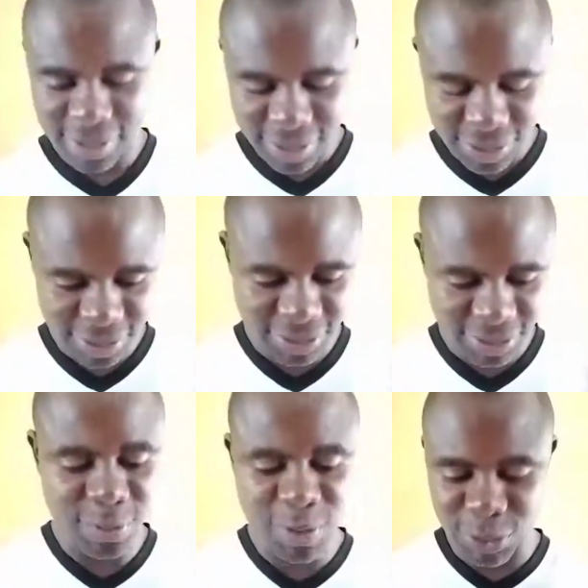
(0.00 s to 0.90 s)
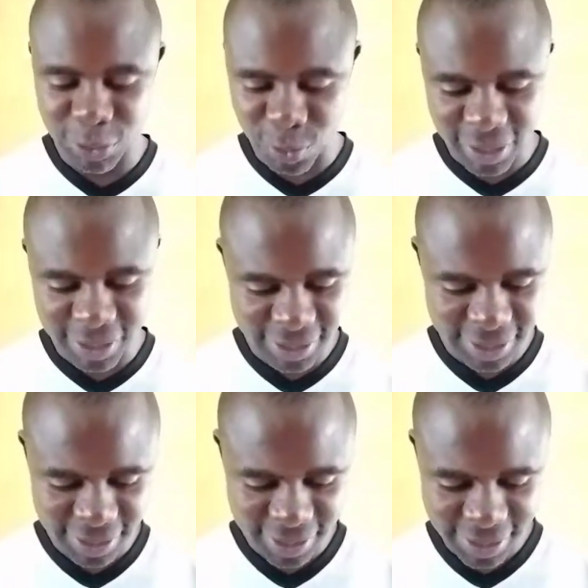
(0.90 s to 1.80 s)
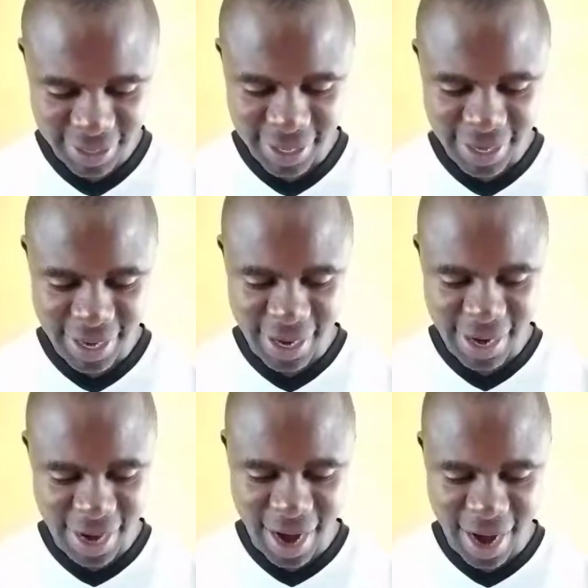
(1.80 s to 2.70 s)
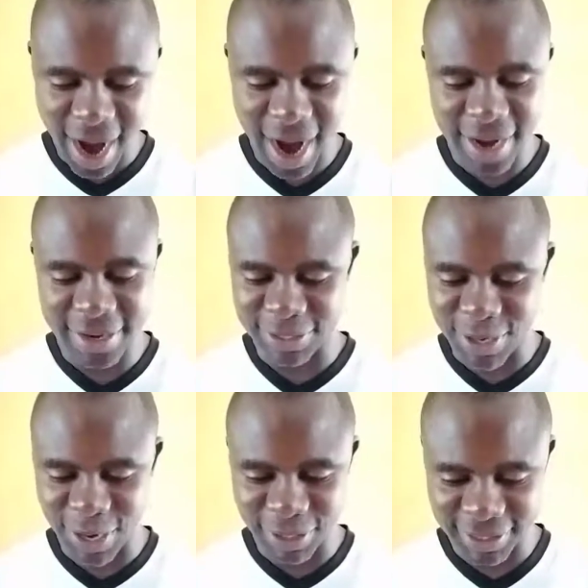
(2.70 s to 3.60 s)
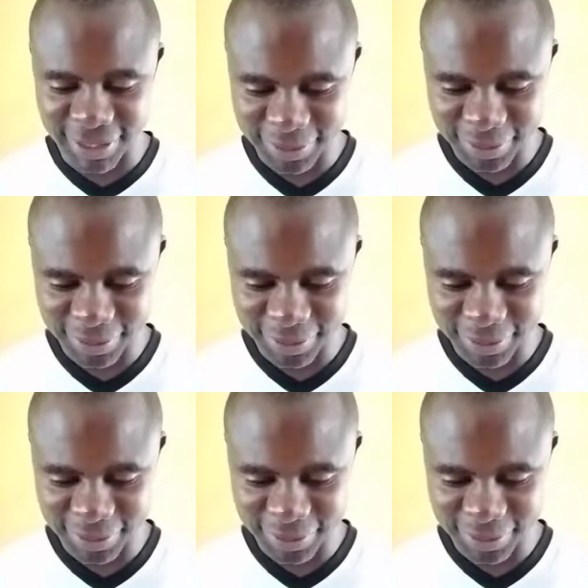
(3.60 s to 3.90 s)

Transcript: Shadwell's works are disgusting,